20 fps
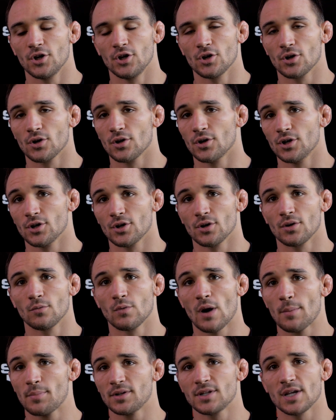Your
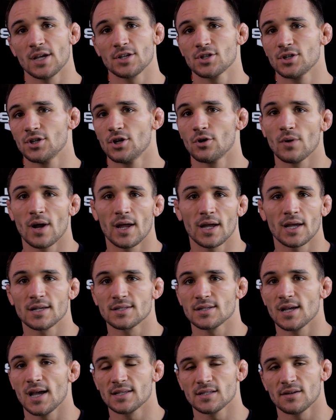reputation, your rank
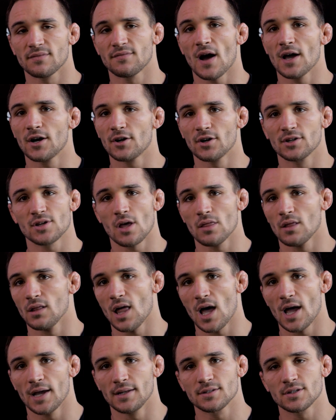as a fighter is on the
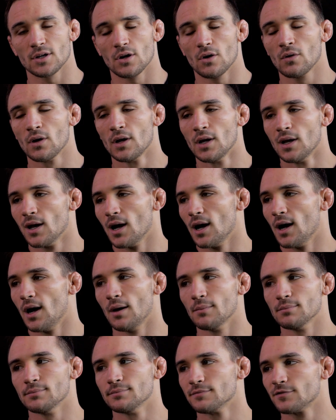line. So
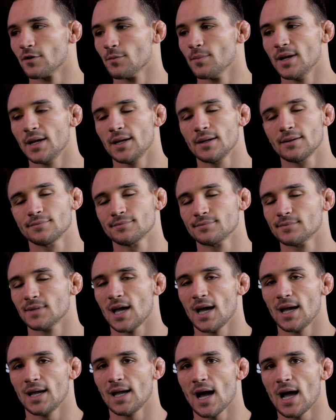for me,
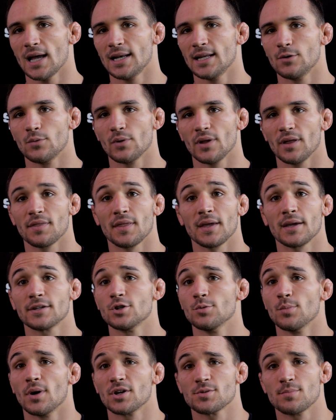I didn't really think
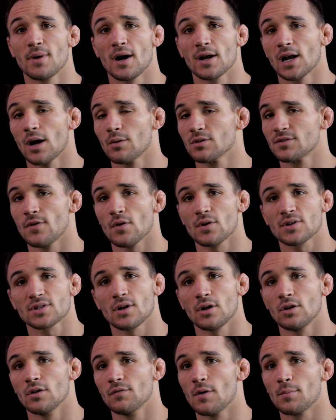too much about it. I was focused
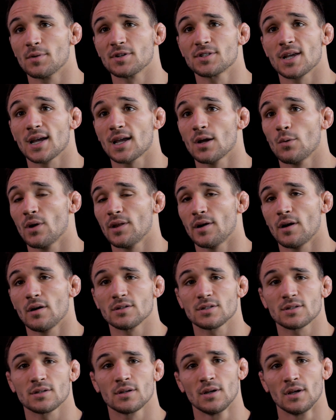on November 2nd, whether I
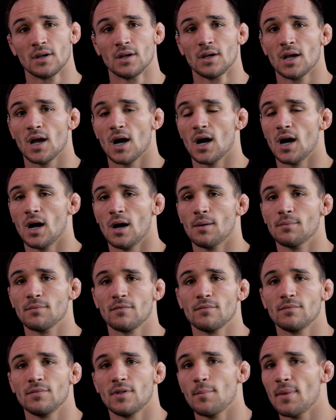was
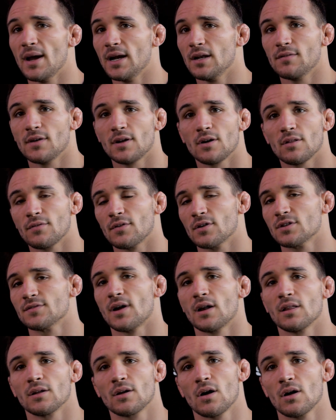the main event or the first
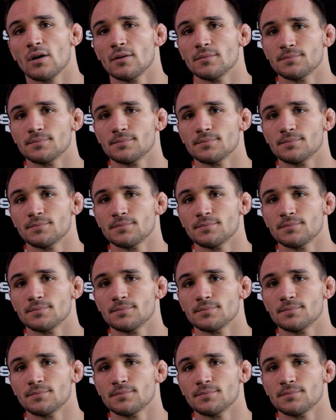fight on the card.